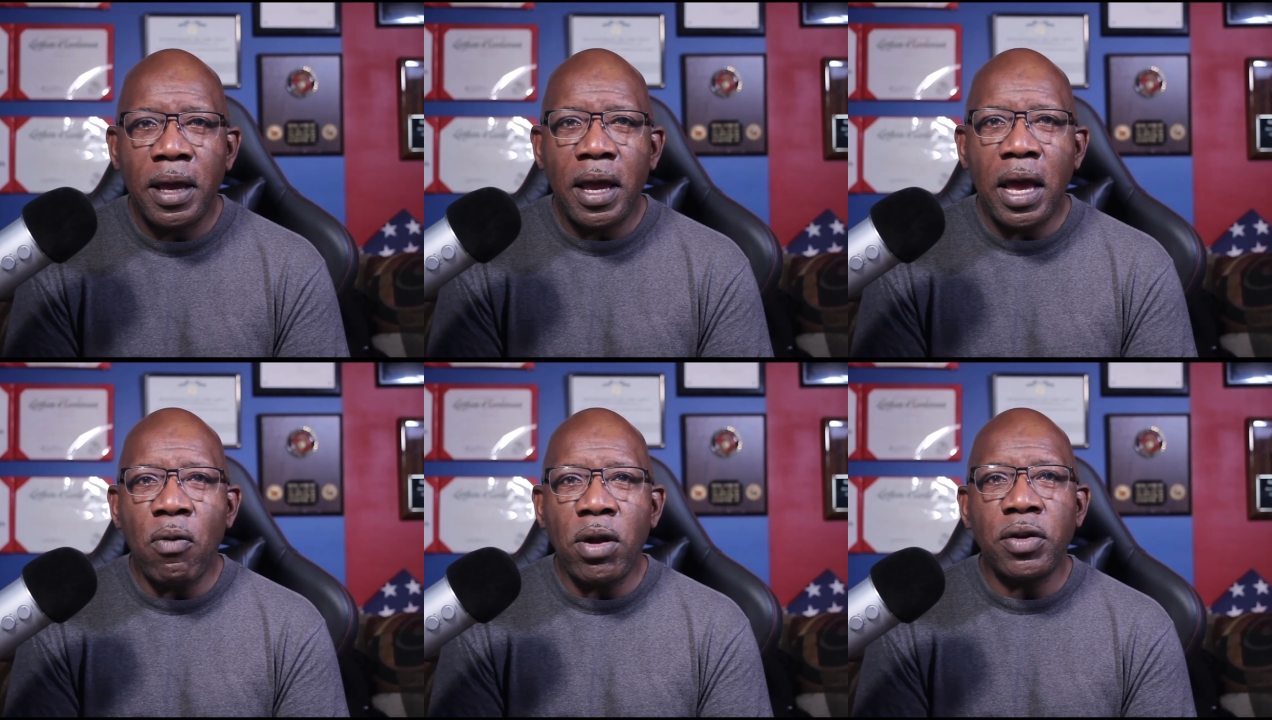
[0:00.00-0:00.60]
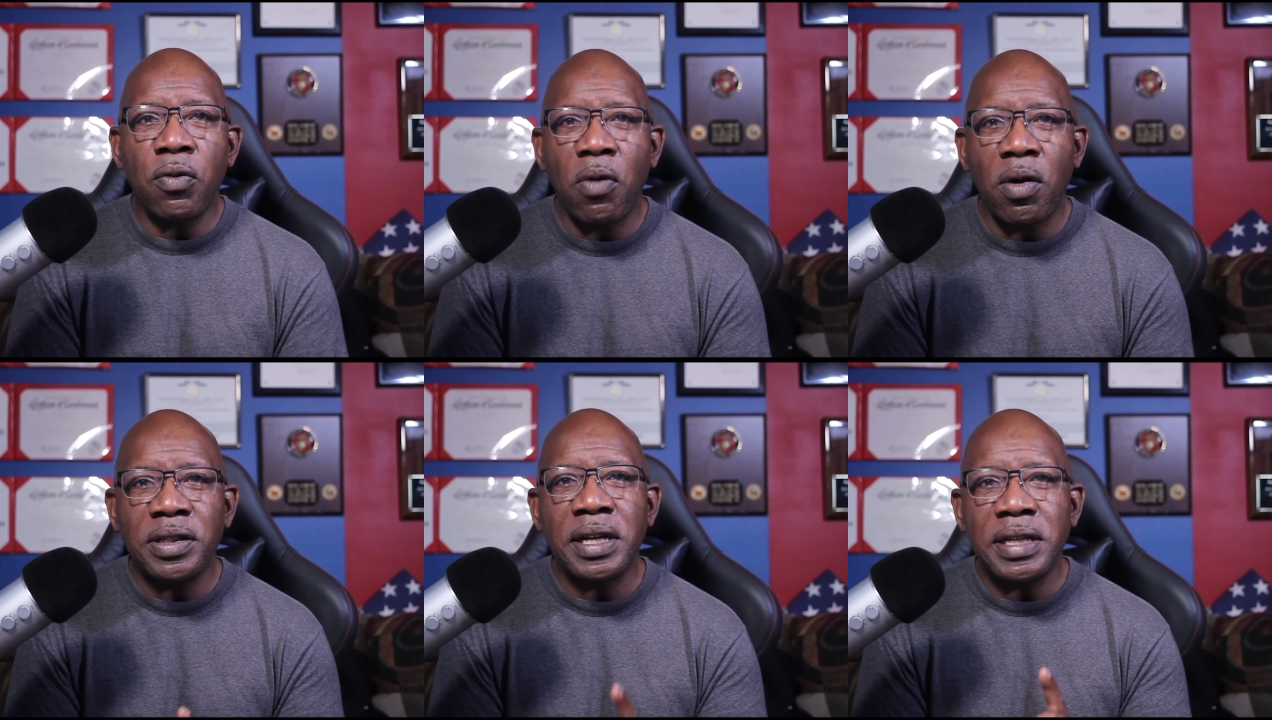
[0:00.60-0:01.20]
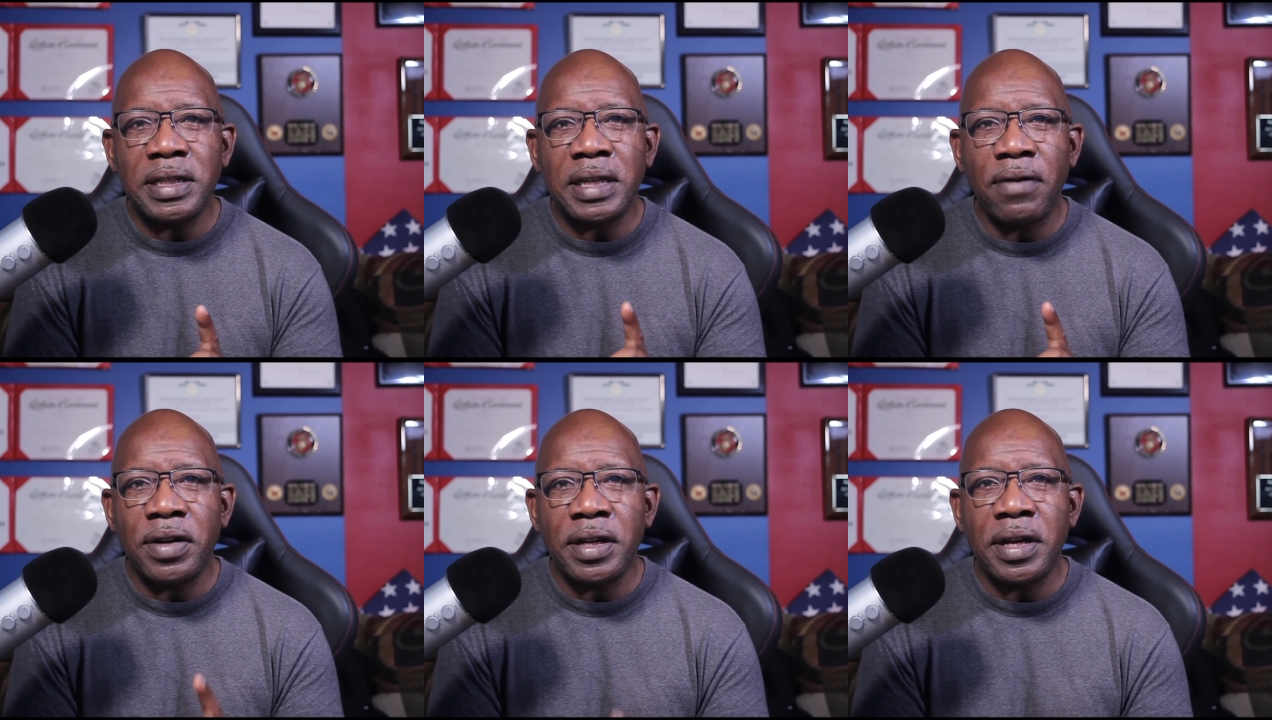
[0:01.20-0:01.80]
And one of the worst things I
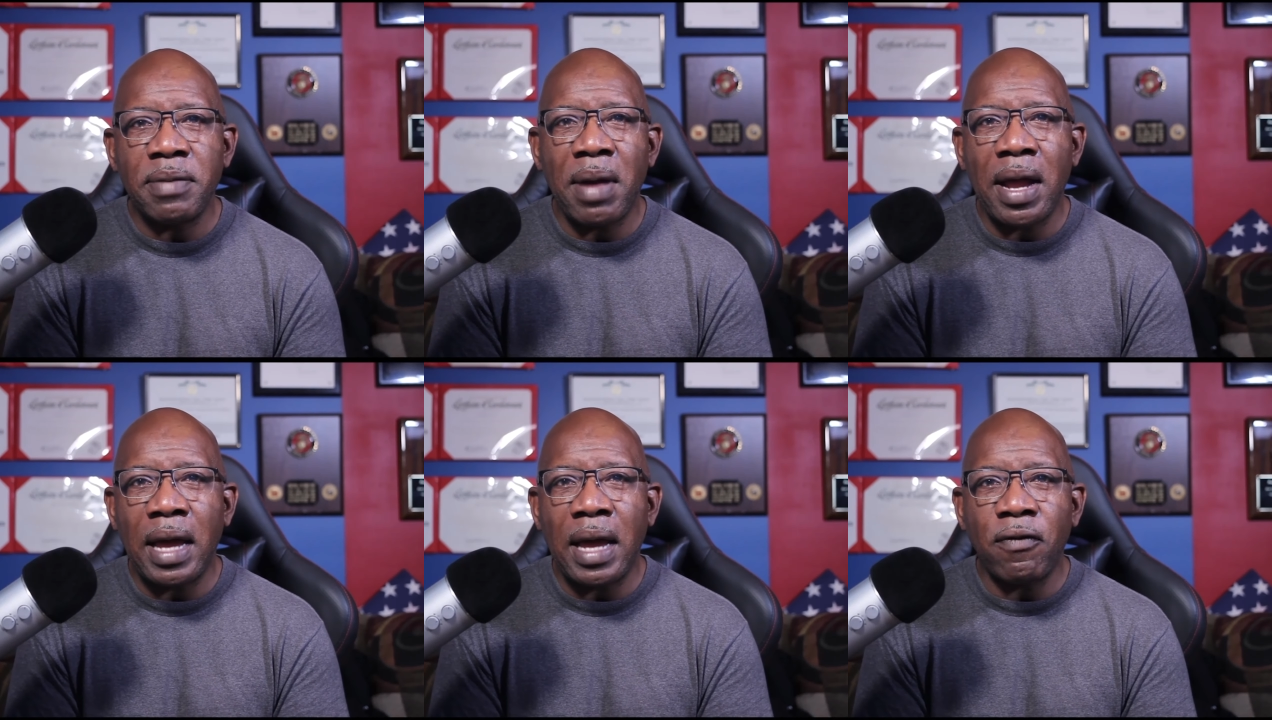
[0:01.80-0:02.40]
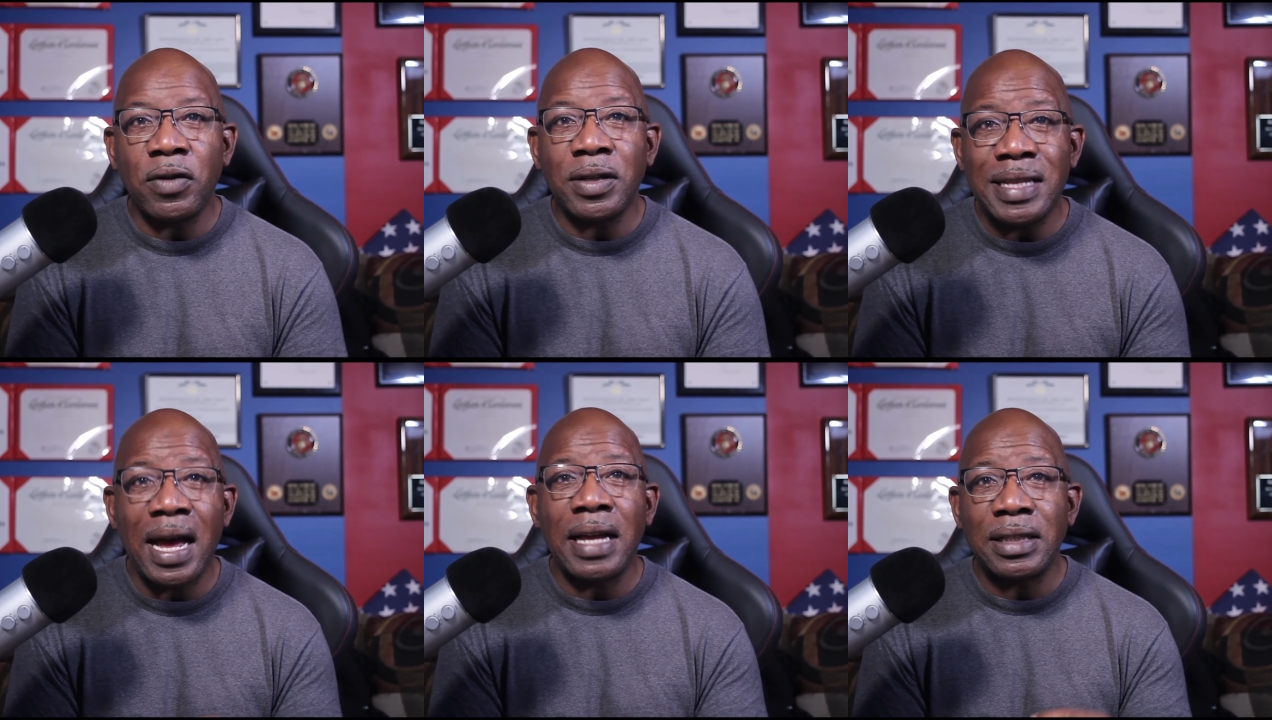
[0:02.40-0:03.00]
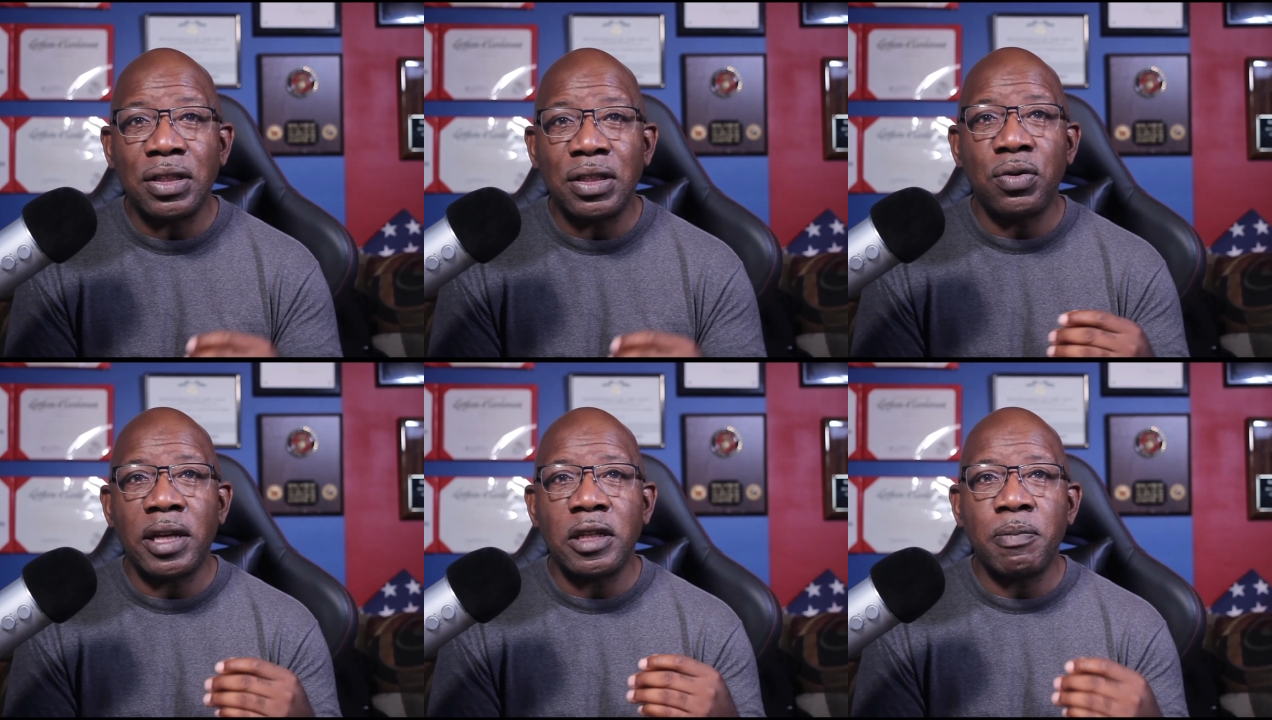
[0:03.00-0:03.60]
ever did in my life was not to
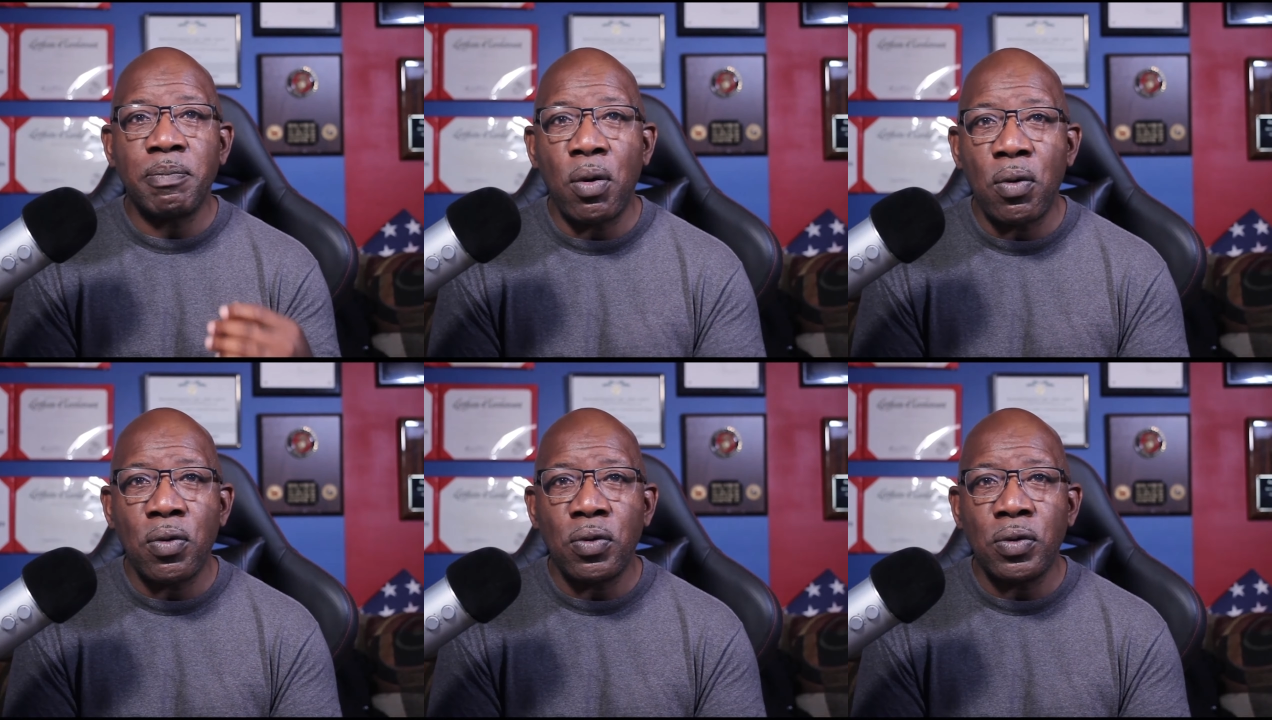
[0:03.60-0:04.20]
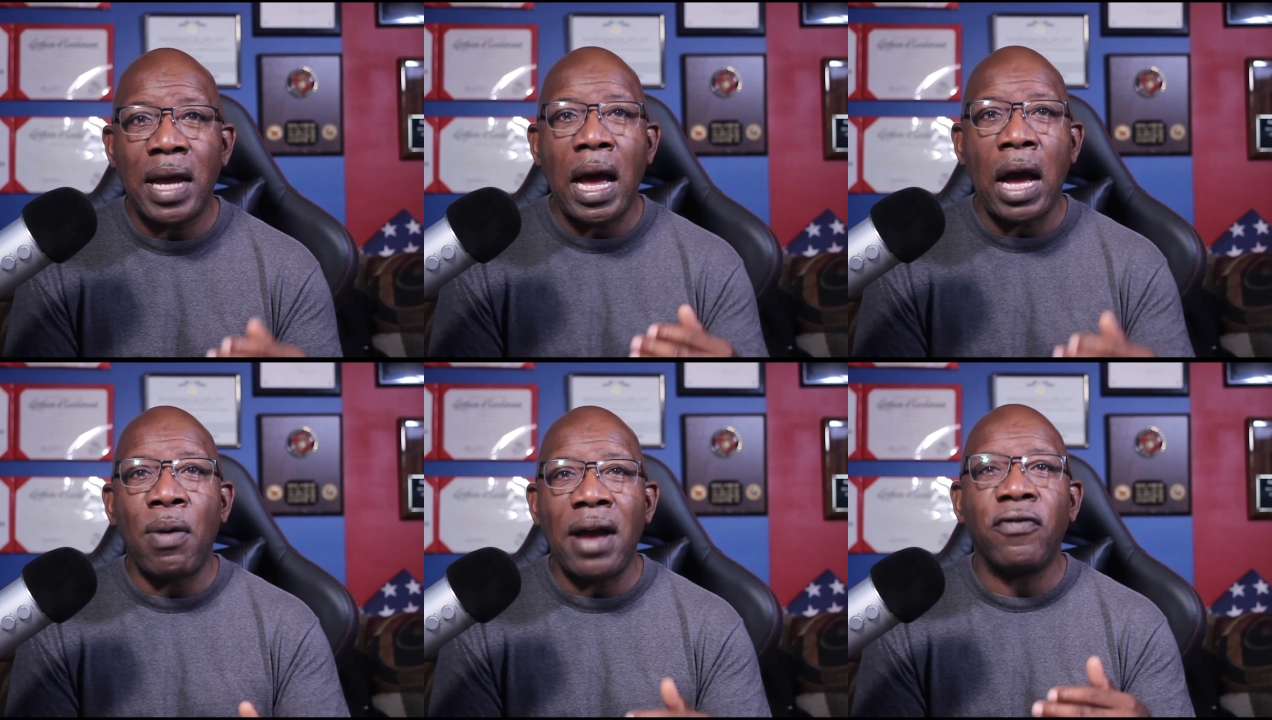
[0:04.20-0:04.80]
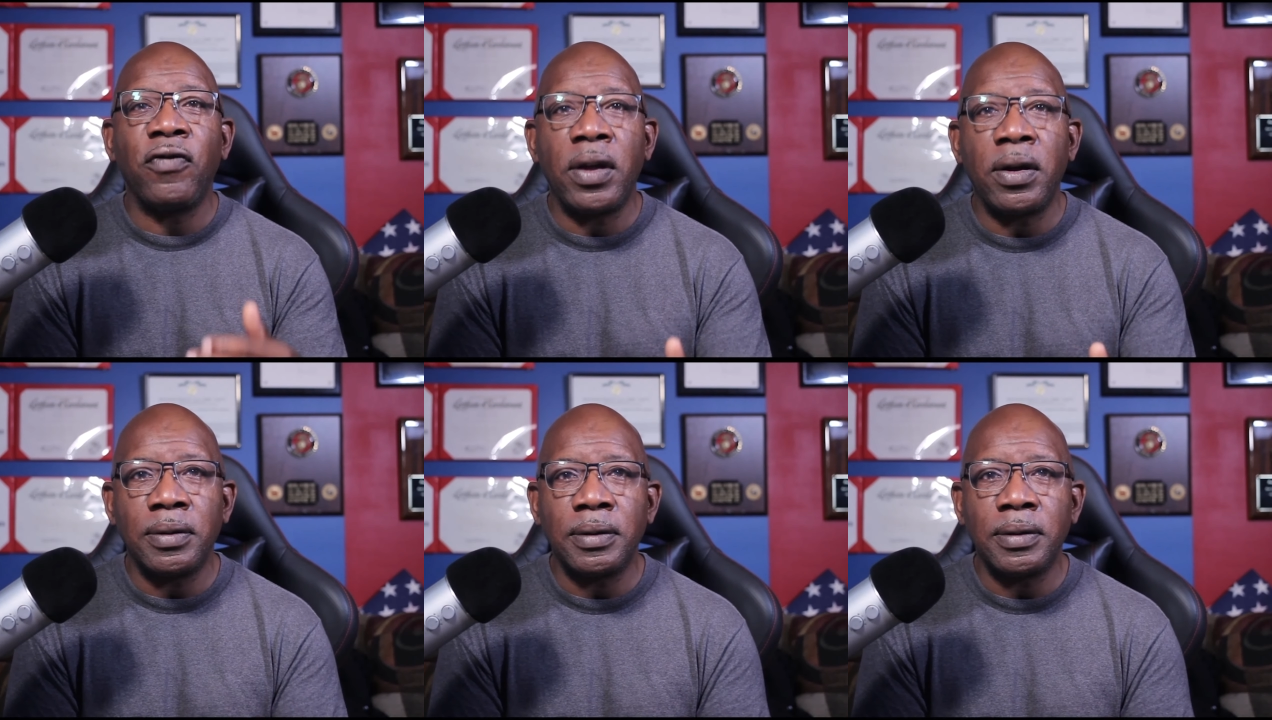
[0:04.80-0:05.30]
expose how I felt.